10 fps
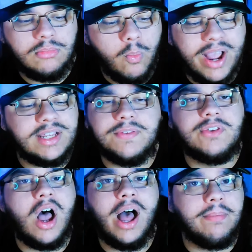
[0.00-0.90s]
Waste of
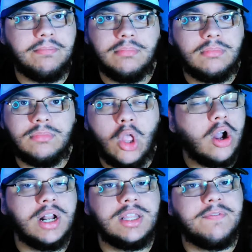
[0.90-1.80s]
time.
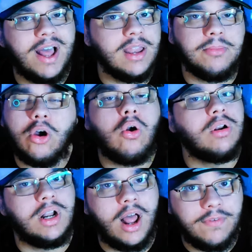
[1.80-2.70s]
Not going to develop. Not good
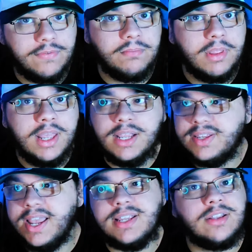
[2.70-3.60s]
enough.
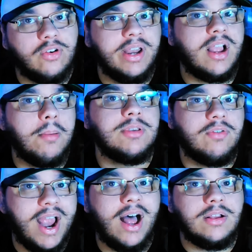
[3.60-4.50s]
Season three comes
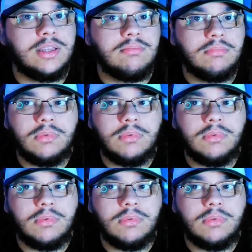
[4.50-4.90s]
around.